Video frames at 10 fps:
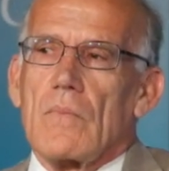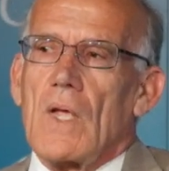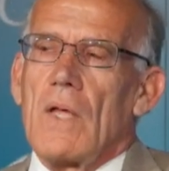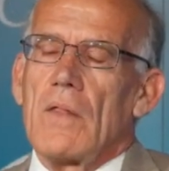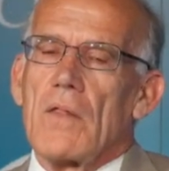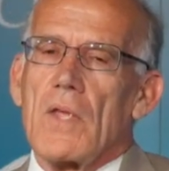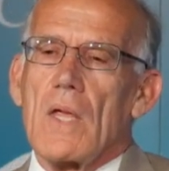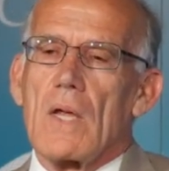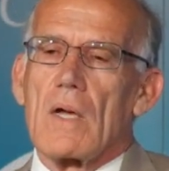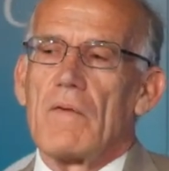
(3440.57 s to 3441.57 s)
and
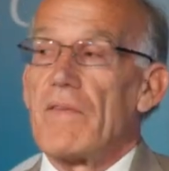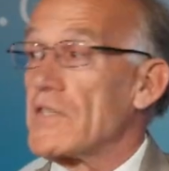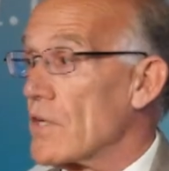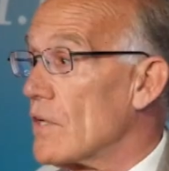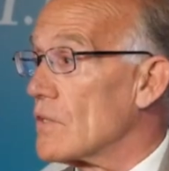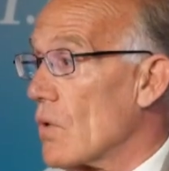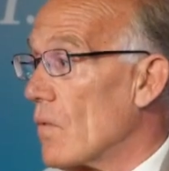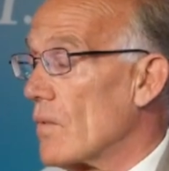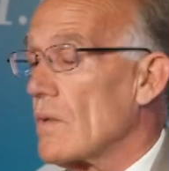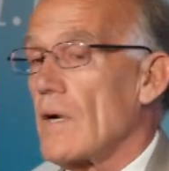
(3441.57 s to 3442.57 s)
the convention is
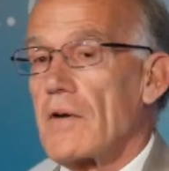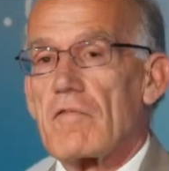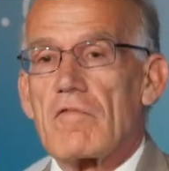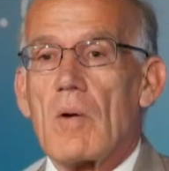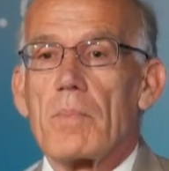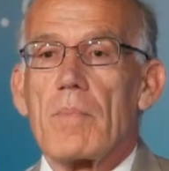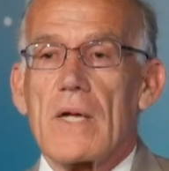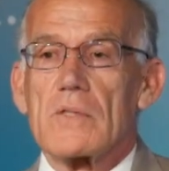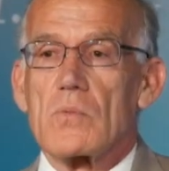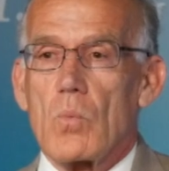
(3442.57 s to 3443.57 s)
over, and Trump
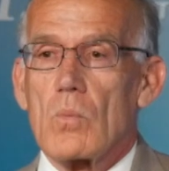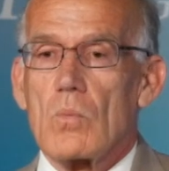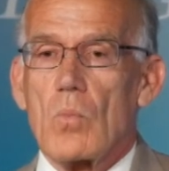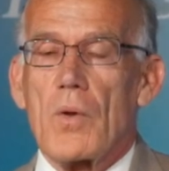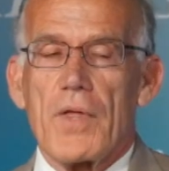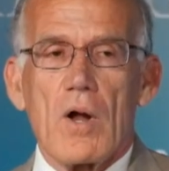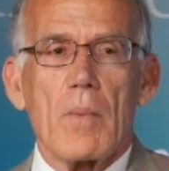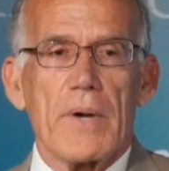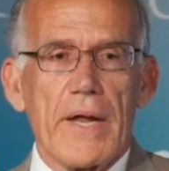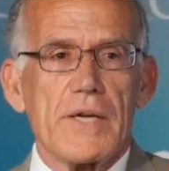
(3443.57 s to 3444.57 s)
has won the
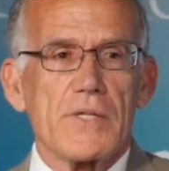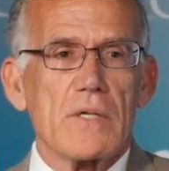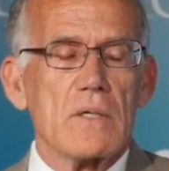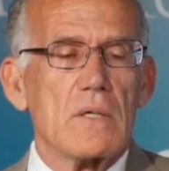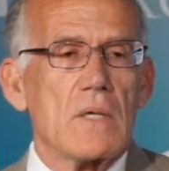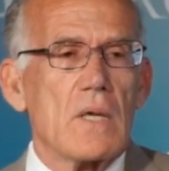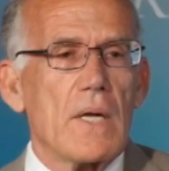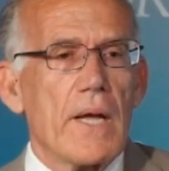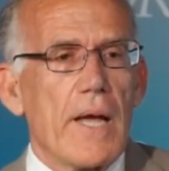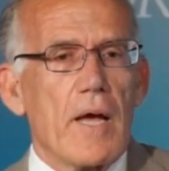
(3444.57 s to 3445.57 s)
nomination.
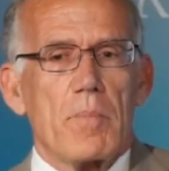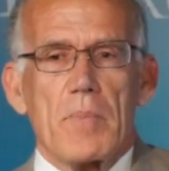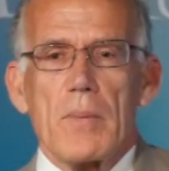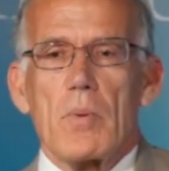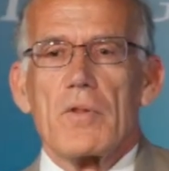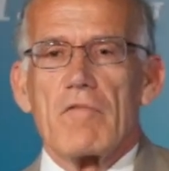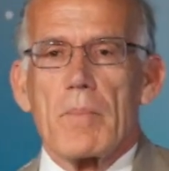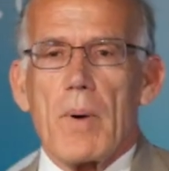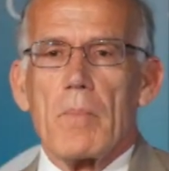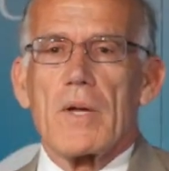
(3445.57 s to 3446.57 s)
And people in the
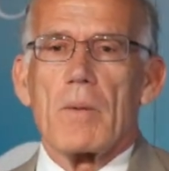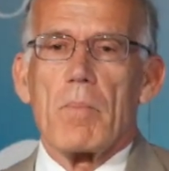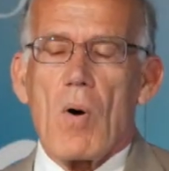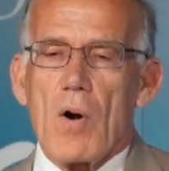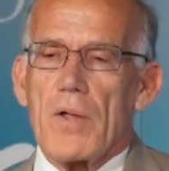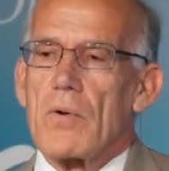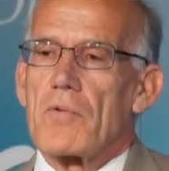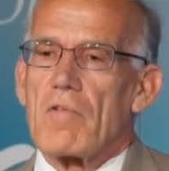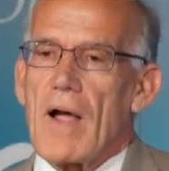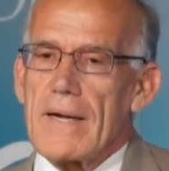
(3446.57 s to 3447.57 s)
Republican Party who
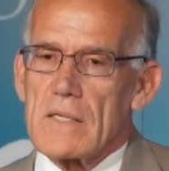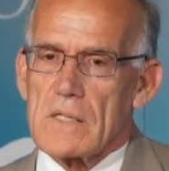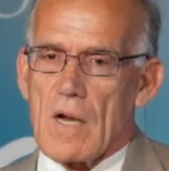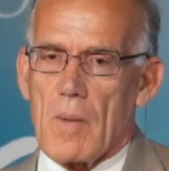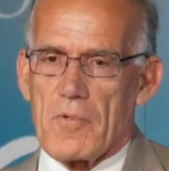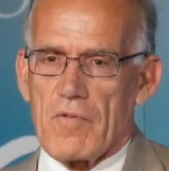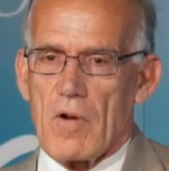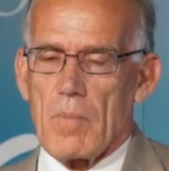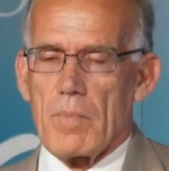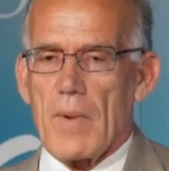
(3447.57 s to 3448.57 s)
tried to stop
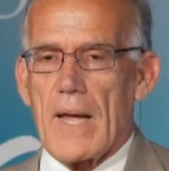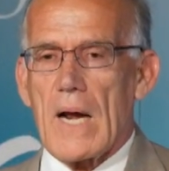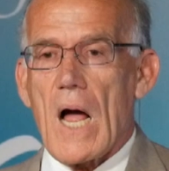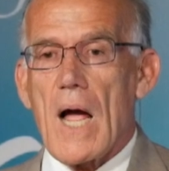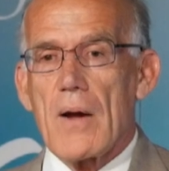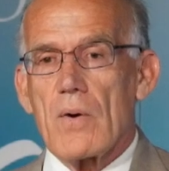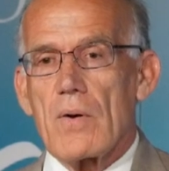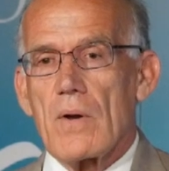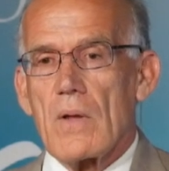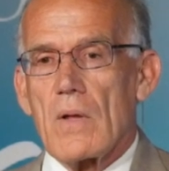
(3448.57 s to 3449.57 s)
Trump had
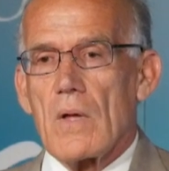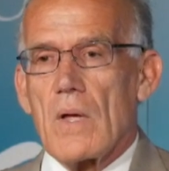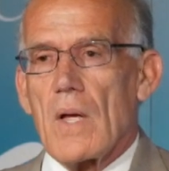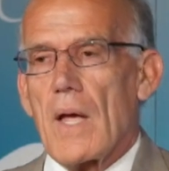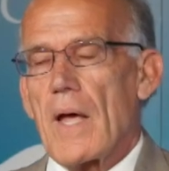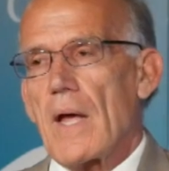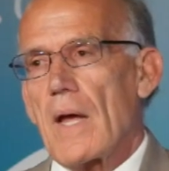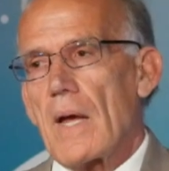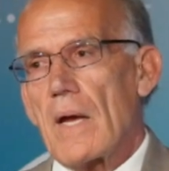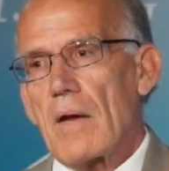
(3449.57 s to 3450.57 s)
hired
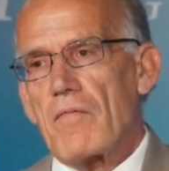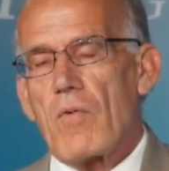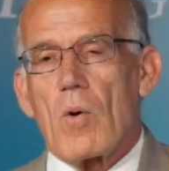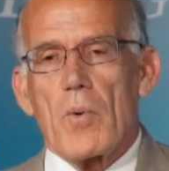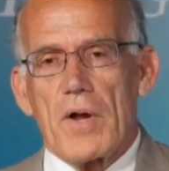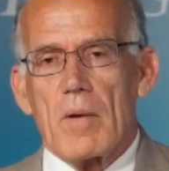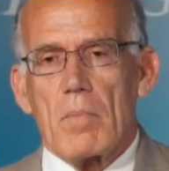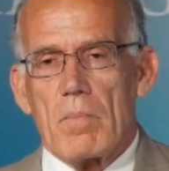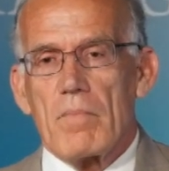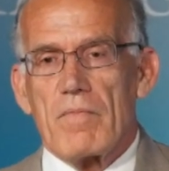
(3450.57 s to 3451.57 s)
a former
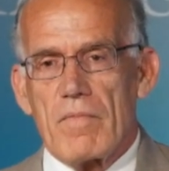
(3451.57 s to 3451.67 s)
MI5